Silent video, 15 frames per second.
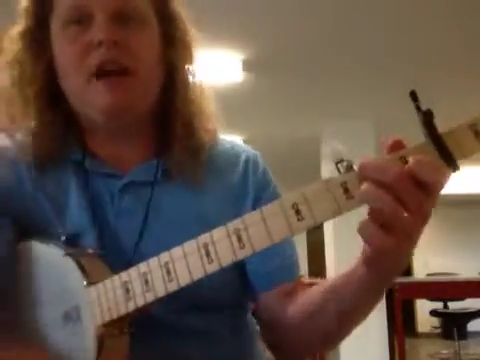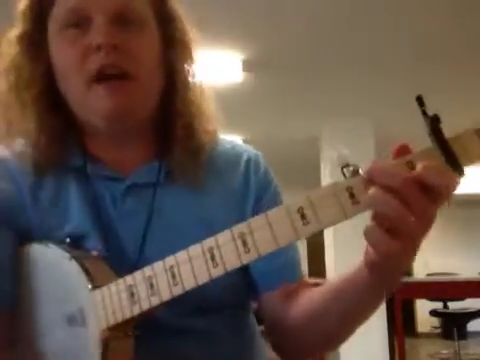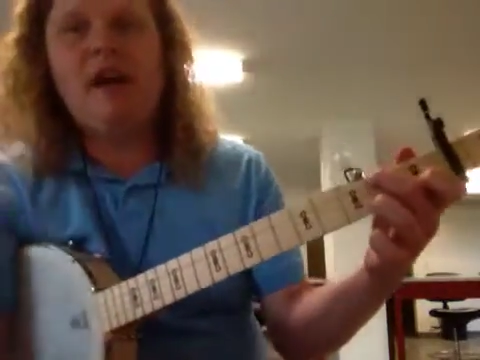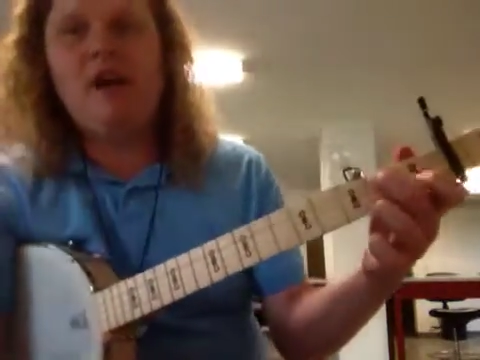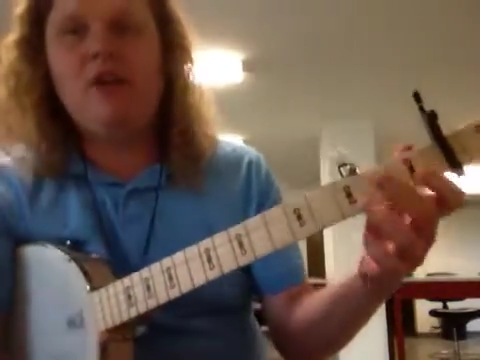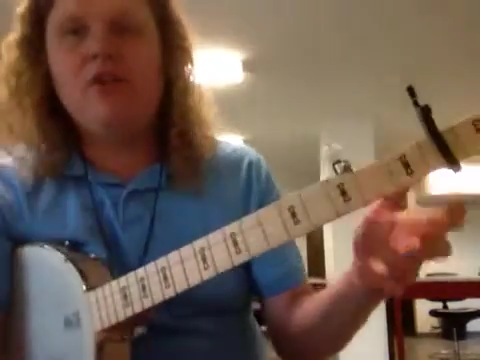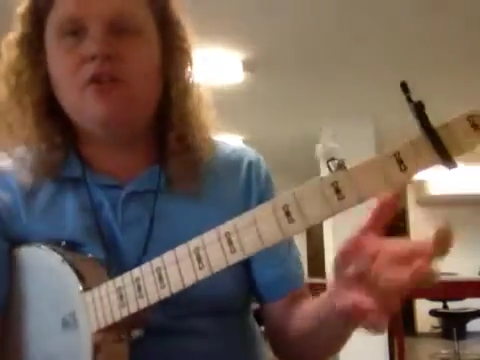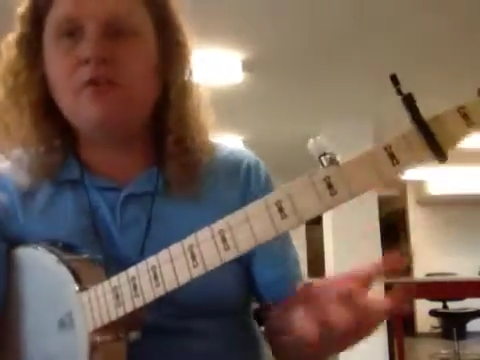
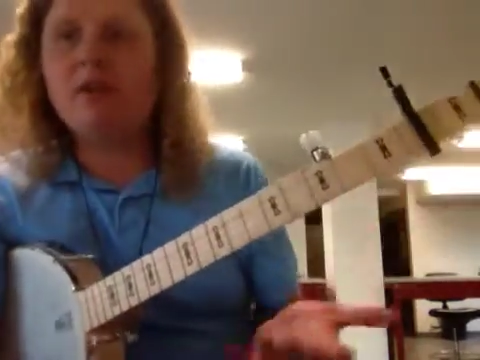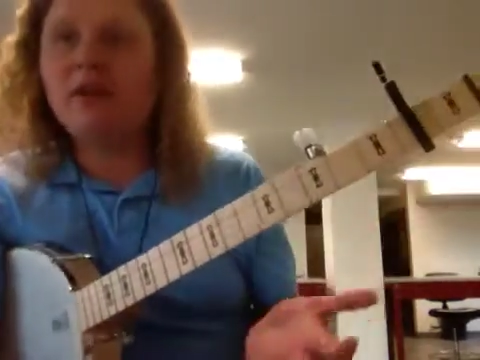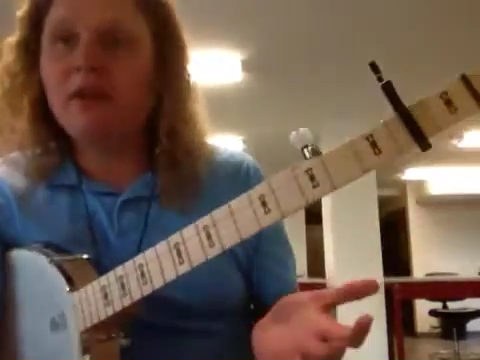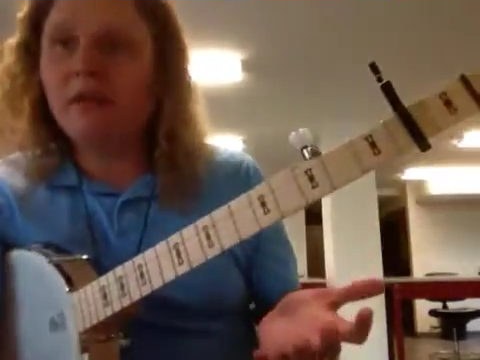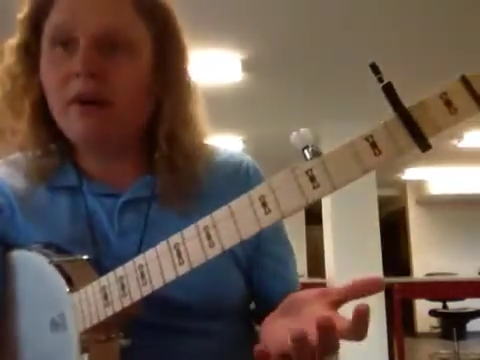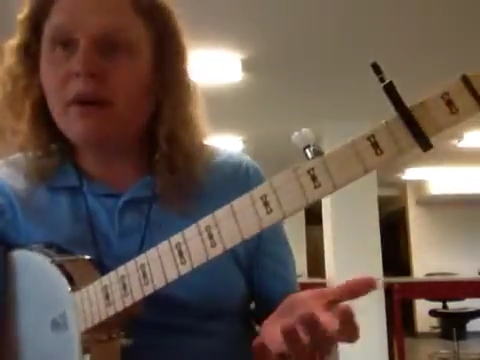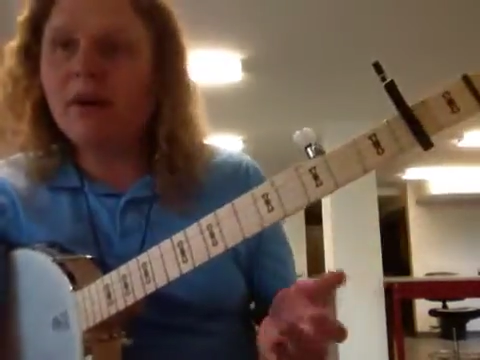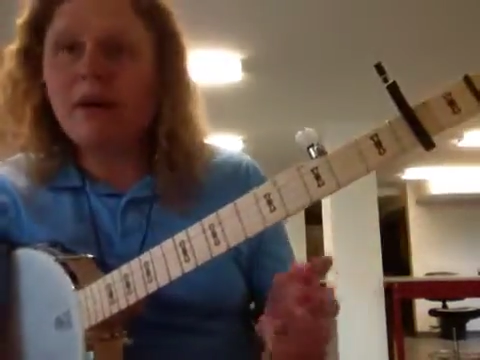And normally the
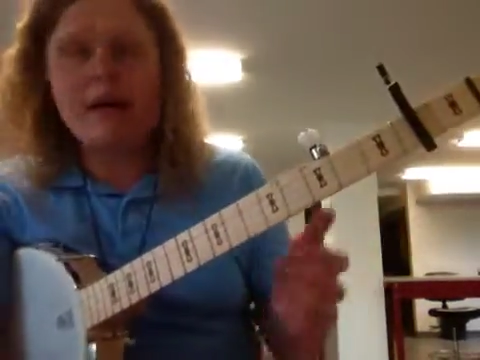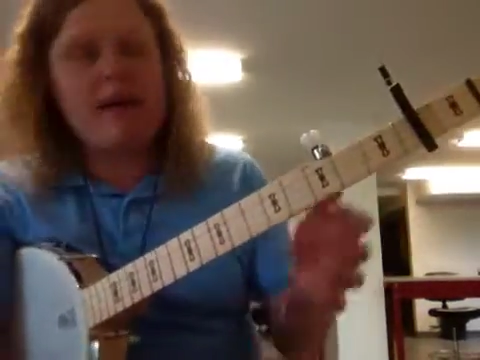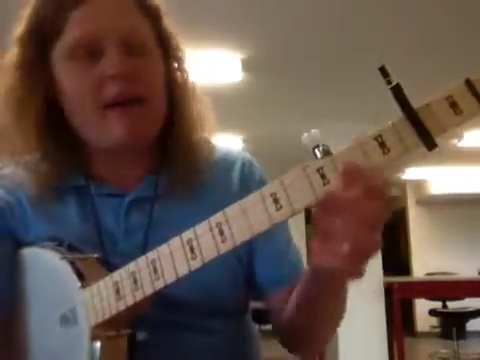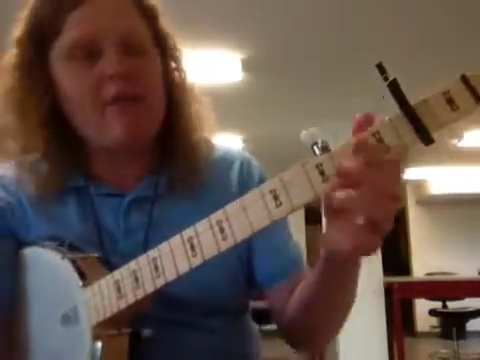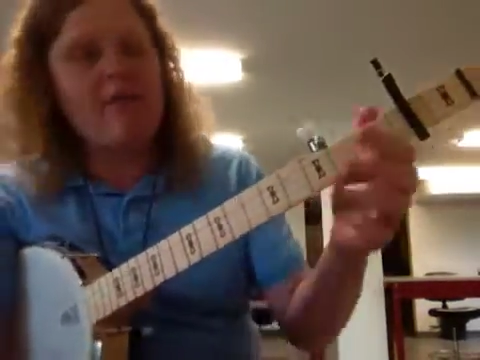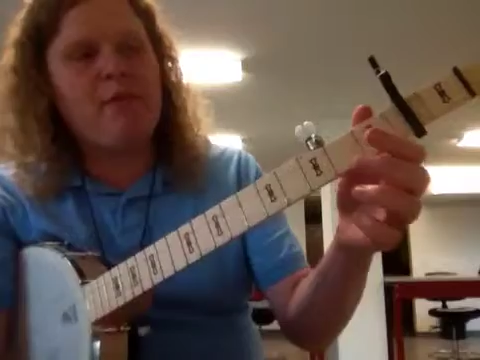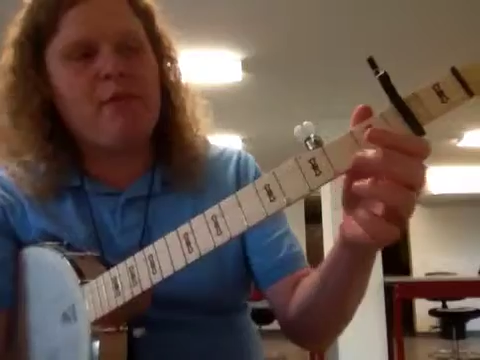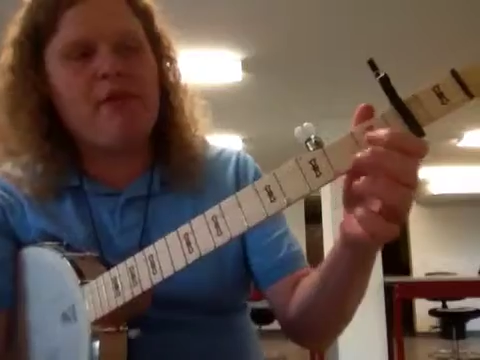way I have
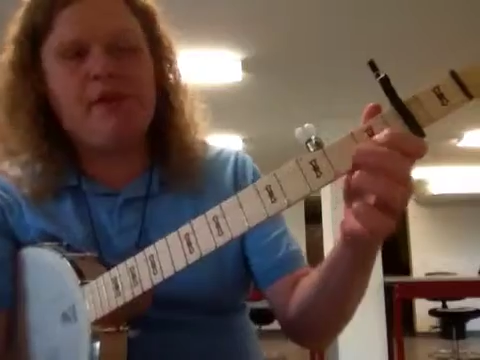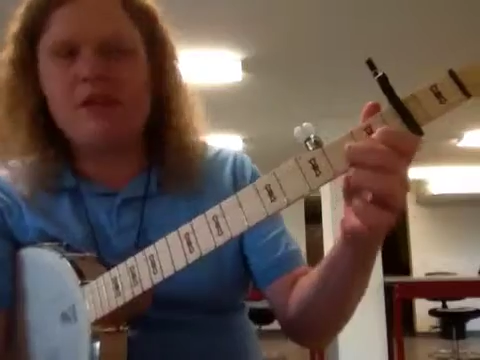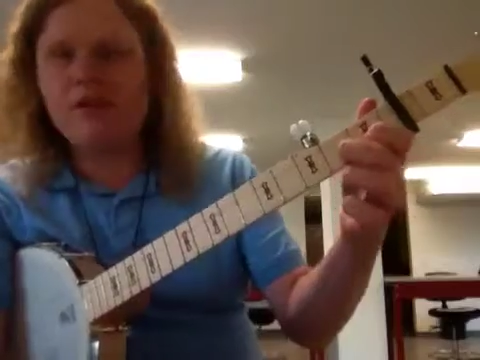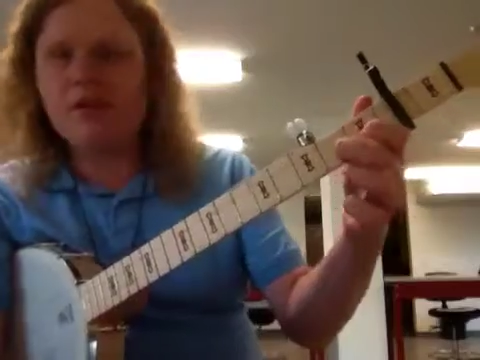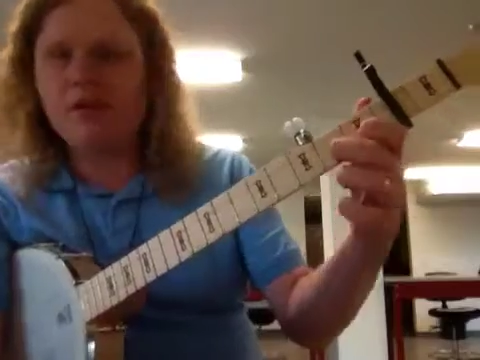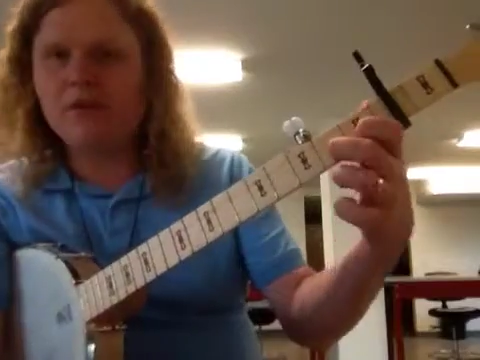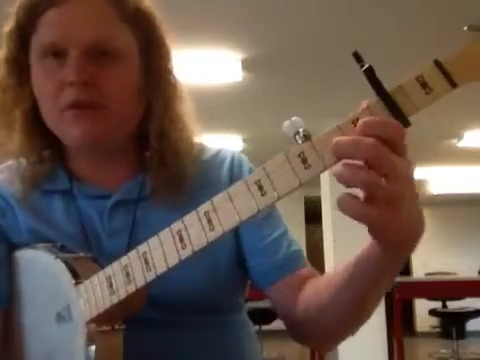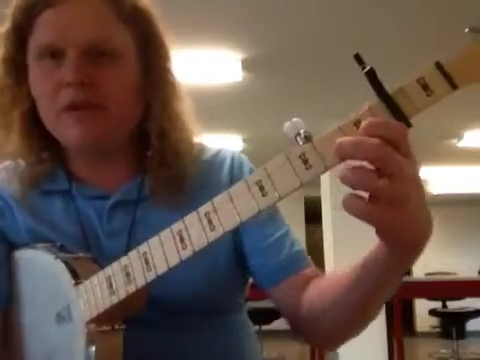you play D
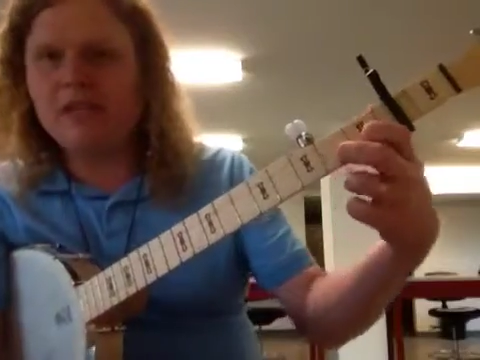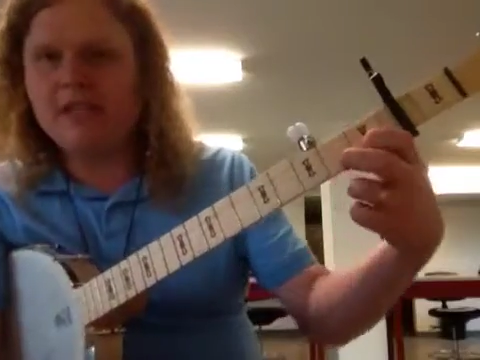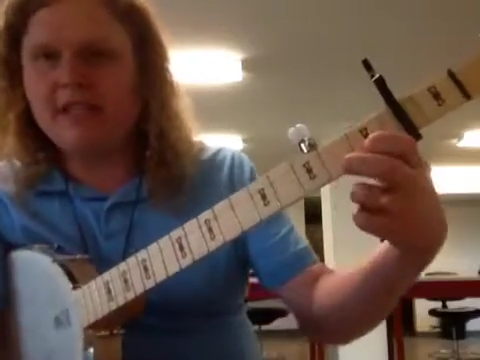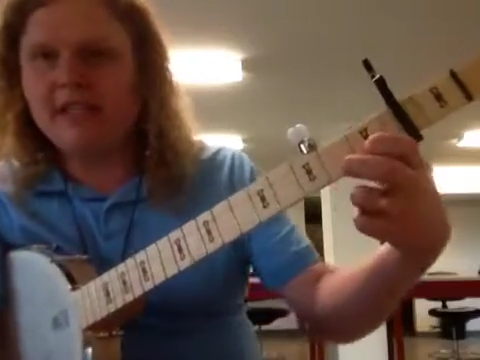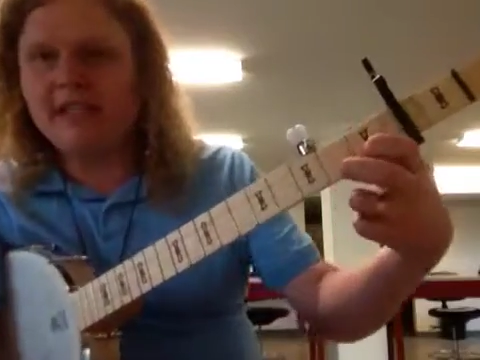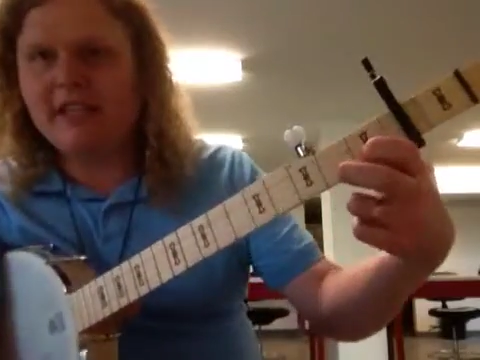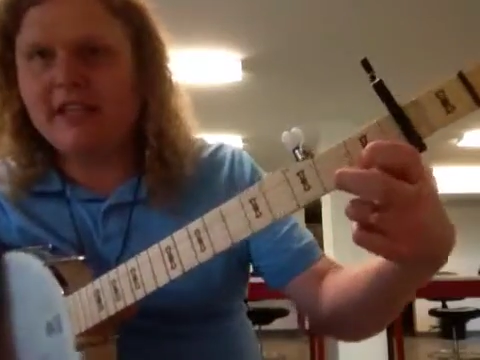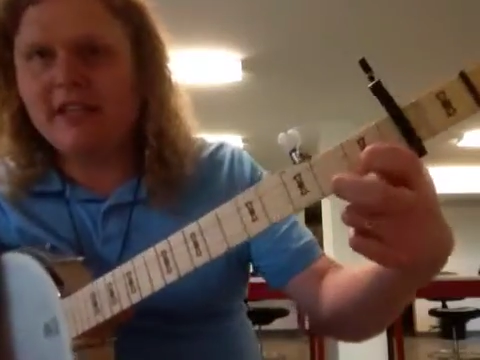chord is
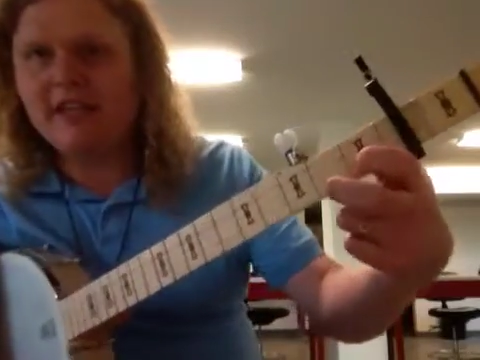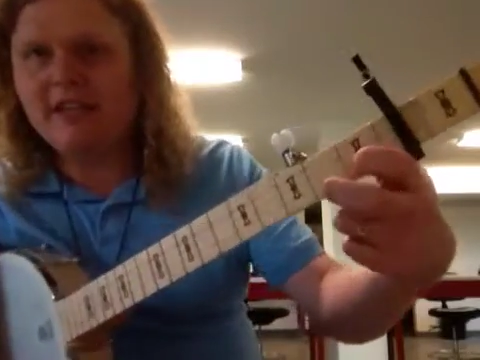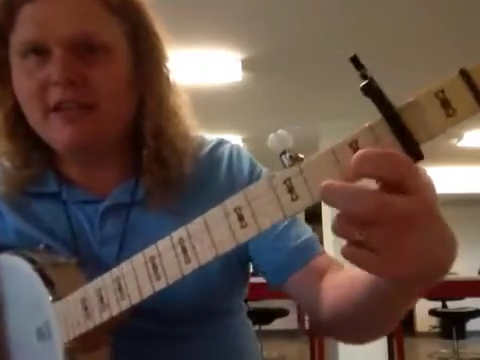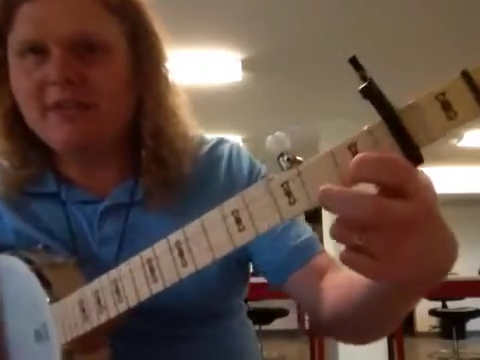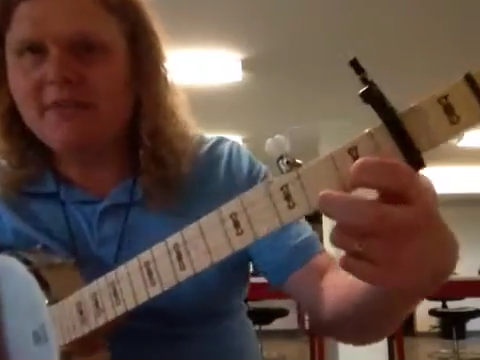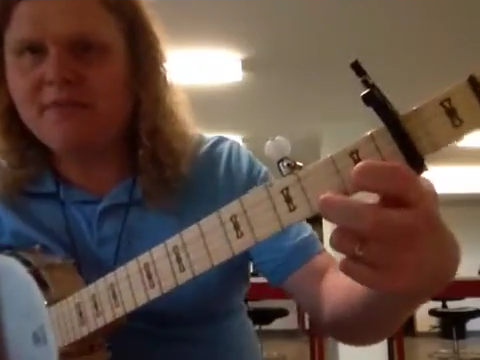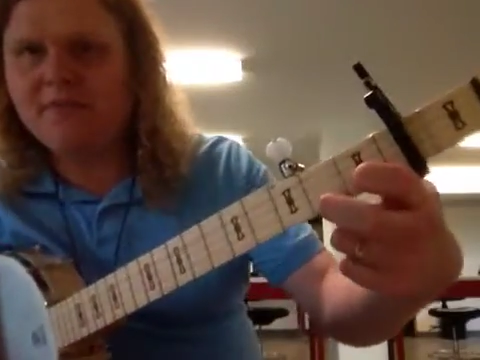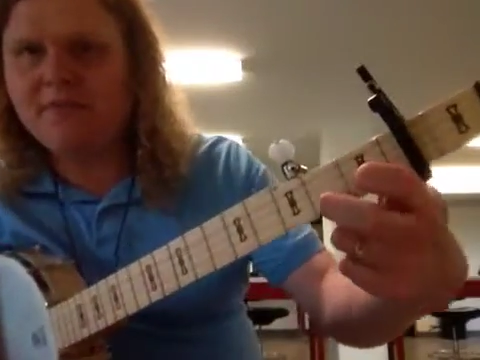like
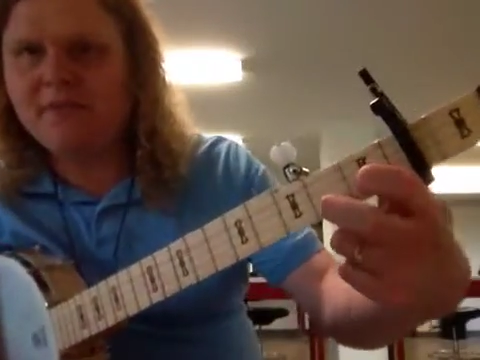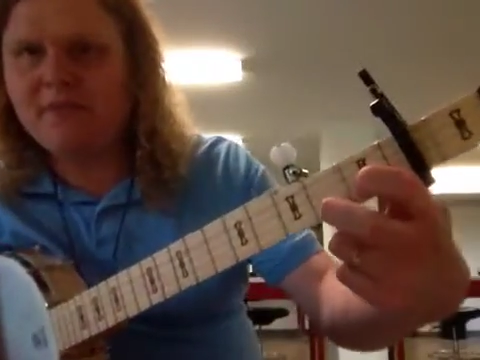this.